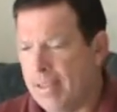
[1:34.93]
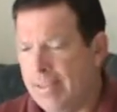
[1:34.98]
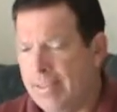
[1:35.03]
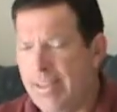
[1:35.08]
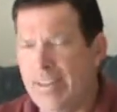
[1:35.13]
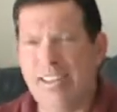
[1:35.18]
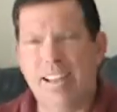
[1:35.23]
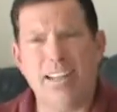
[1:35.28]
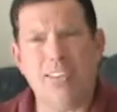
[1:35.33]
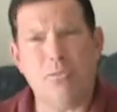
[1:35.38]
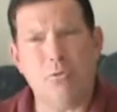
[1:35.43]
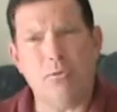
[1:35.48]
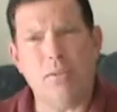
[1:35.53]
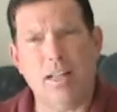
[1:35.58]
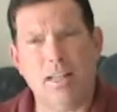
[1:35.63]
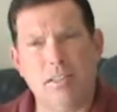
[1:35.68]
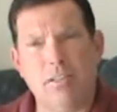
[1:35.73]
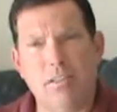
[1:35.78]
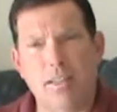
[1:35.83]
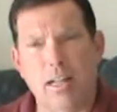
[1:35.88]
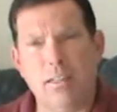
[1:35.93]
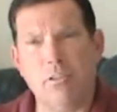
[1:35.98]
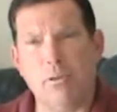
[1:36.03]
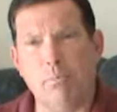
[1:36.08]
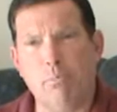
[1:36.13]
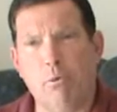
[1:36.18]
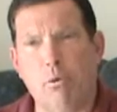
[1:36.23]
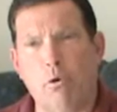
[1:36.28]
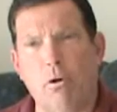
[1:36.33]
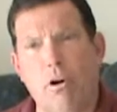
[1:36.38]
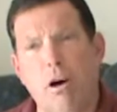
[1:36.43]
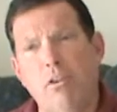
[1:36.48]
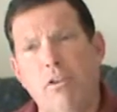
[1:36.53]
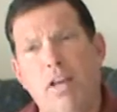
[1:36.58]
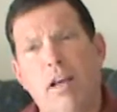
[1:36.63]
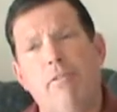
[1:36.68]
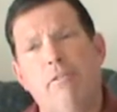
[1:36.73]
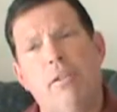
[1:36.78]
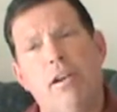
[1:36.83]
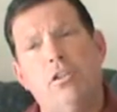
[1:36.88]
that's important. Our
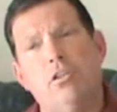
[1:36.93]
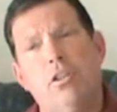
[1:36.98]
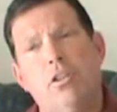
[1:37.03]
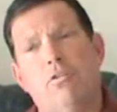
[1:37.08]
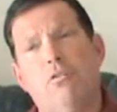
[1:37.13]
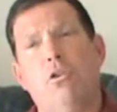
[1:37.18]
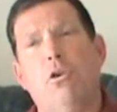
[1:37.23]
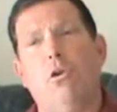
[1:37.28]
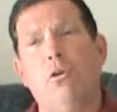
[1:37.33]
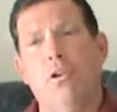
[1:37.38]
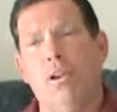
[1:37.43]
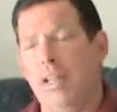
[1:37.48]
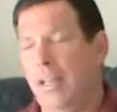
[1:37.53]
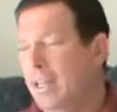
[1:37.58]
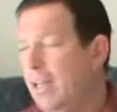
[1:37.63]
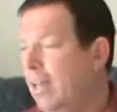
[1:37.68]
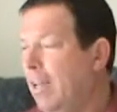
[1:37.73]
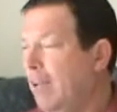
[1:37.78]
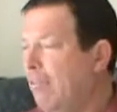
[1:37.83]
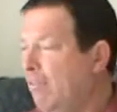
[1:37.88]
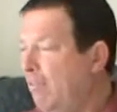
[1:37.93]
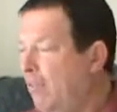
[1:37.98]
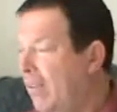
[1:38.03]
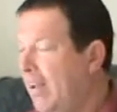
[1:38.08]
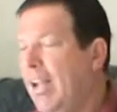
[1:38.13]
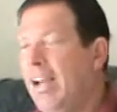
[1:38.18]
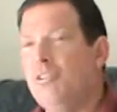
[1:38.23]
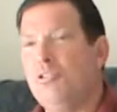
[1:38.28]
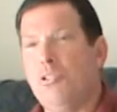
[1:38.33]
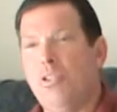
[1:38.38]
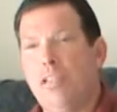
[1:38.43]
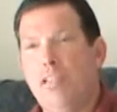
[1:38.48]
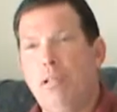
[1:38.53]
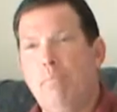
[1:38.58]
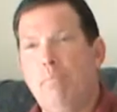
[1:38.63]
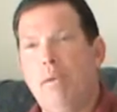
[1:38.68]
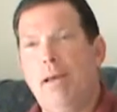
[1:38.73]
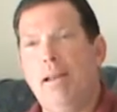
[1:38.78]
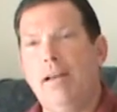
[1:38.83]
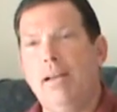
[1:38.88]
definition of totally financially
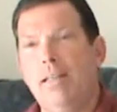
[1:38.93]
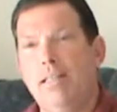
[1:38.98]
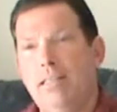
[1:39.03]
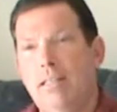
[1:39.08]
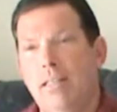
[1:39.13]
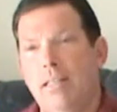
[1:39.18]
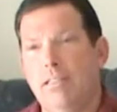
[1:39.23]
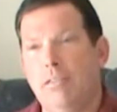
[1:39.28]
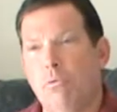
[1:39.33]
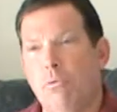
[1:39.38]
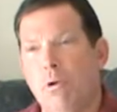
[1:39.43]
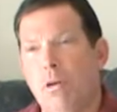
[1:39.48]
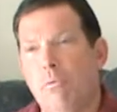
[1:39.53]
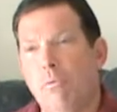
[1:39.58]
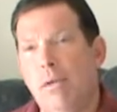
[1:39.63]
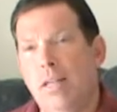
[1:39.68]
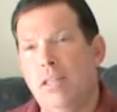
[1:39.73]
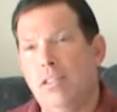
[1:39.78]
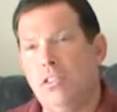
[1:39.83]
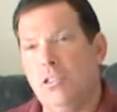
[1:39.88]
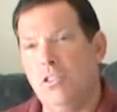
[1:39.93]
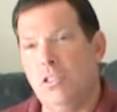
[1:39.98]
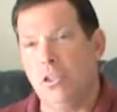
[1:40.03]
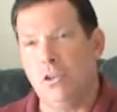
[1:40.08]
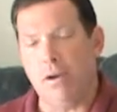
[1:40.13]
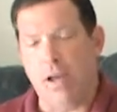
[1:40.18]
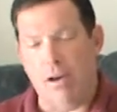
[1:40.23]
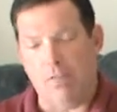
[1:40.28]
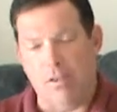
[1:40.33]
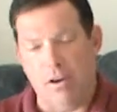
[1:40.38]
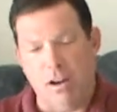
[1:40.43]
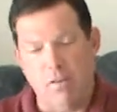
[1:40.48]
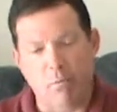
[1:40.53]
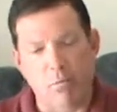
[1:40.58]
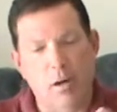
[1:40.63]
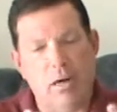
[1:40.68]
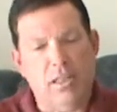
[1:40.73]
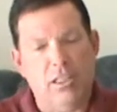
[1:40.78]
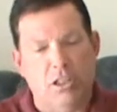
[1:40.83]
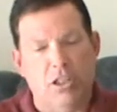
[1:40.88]
independent is this. What it means is that you have enough
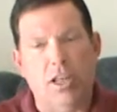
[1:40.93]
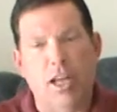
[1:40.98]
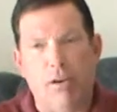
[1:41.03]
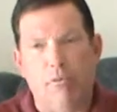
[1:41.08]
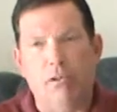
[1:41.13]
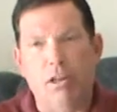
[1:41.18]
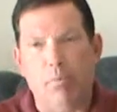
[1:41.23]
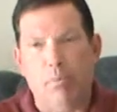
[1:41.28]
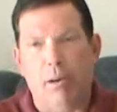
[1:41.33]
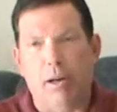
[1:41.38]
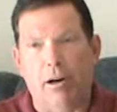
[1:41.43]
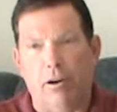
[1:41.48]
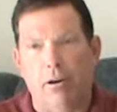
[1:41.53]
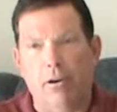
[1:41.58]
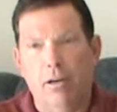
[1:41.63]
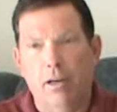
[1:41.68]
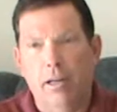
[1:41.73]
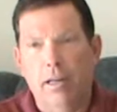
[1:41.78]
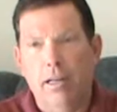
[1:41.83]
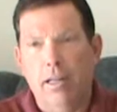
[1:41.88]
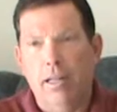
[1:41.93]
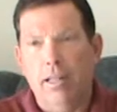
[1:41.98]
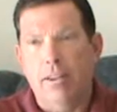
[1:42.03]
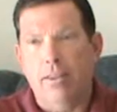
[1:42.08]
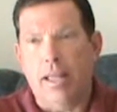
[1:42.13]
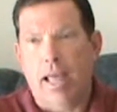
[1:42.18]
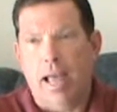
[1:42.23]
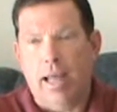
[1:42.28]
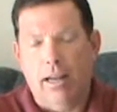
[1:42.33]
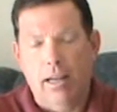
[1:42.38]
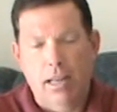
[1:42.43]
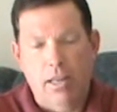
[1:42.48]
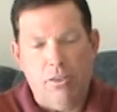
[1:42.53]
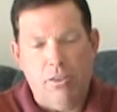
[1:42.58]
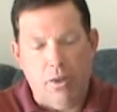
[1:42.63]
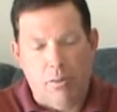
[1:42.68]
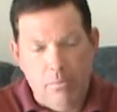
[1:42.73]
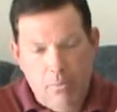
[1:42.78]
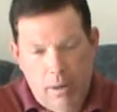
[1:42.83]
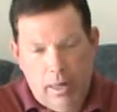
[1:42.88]
money saved up here that
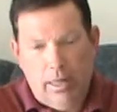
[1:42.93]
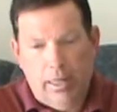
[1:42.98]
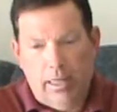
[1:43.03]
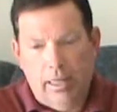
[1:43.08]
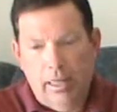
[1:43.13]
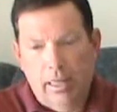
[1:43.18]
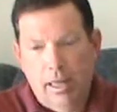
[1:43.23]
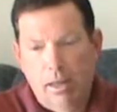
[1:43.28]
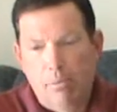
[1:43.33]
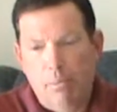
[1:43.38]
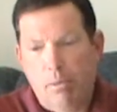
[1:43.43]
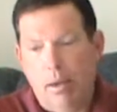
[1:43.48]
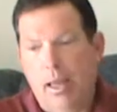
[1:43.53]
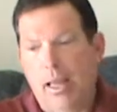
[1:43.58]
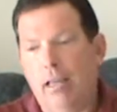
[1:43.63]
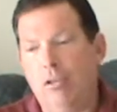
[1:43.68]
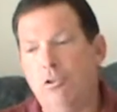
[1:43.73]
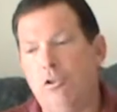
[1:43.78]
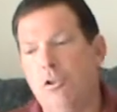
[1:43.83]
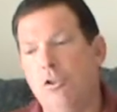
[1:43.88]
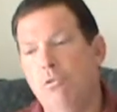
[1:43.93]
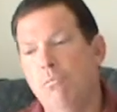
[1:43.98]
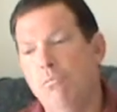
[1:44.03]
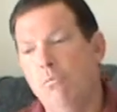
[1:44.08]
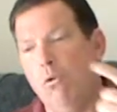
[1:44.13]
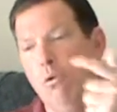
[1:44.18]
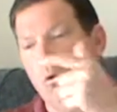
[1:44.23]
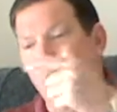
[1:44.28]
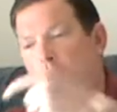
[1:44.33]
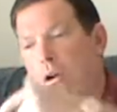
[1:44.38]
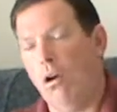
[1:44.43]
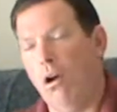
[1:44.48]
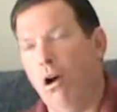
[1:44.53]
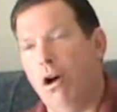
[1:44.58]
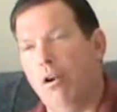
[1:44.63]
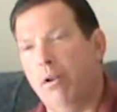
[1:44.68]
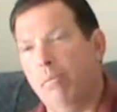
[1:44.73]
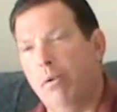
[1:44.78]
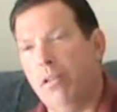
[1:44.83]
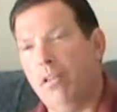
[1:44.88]
the money pays you more
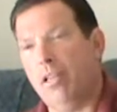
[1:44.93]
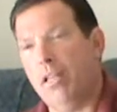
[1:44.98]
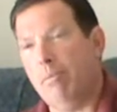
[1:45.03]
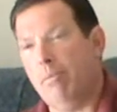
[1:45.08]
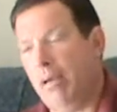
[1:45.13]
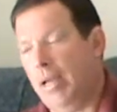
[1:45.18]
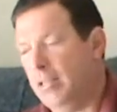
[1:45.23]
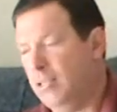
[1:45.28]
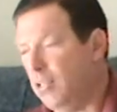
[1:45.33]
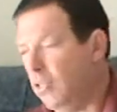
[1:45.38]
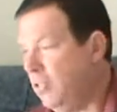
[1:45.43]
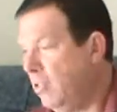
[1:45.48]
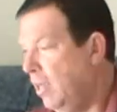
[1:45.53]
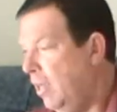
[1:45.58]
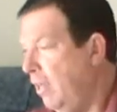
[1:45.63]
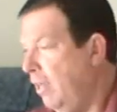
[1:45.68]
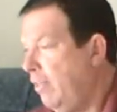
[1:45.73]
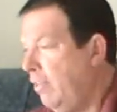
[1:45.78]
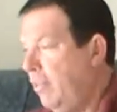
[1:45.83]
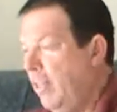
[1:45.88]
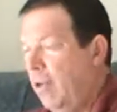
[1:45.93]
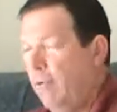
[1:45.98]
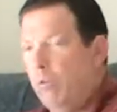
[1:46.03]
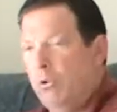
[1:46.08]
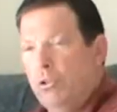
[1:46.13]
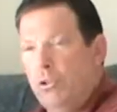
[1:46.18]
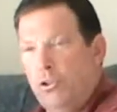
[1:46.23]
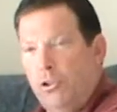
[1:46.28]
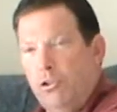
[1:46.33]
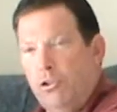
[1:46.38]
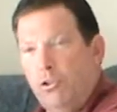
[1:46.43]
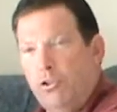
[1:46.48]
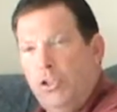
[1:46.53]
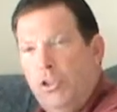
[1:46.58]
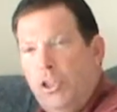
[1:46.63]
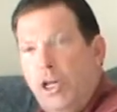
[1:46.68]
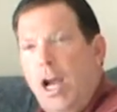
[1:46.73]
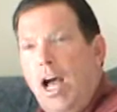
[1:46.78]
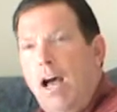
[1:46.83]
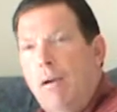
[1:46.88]
on a monthly basis than what your
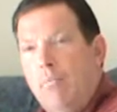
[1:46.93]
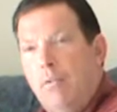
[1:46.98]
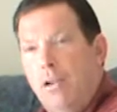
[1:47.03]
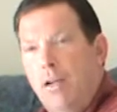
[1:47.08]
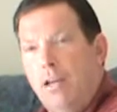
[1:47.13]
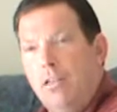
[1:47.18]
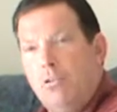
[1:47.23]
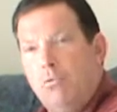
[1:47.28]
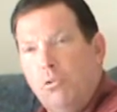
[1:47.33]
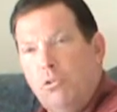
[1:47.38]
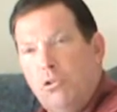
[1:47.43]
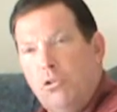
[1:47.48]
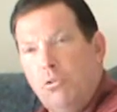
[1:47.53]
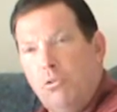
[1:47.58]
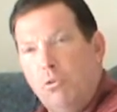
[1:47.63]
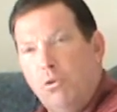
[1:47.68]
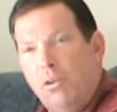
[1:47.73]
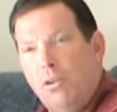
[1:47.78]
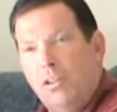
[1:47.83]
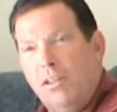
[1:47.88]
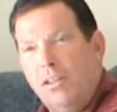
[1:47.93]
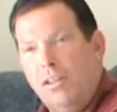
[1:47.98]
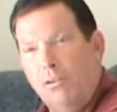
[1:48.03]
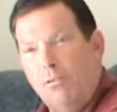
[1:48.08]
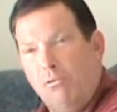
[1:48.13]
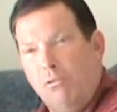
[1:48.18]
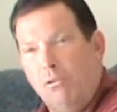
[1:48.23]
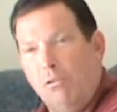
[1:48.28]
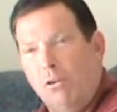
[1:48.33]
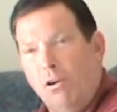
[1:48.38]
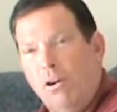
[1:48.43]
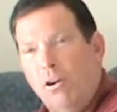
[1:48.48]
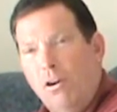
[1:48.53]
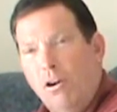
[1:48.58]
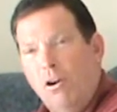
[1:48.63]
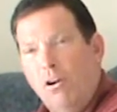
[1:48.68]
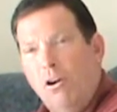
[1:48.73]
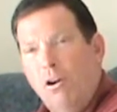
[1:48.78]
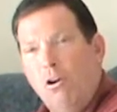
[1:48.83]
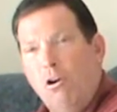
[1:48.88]
job does, what you work for
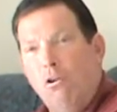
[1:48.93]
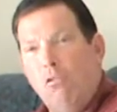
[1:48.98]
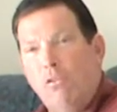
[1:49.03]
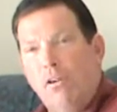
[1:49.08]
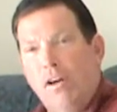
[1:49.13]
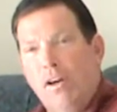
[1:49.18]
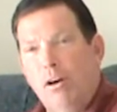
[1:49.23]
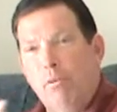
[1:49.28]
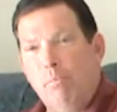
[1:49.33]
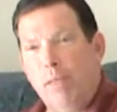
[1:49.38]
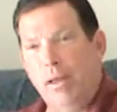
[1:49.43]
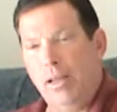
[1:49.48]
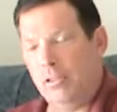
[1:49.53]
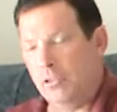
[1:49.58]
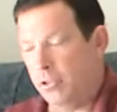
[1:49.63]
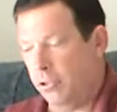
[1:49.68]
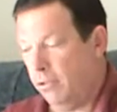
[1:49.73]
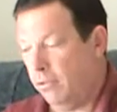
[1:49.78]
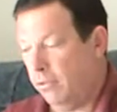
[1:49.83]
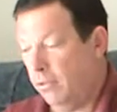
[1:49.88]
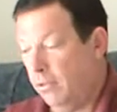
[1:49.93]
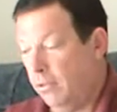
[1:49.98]
over here pays you.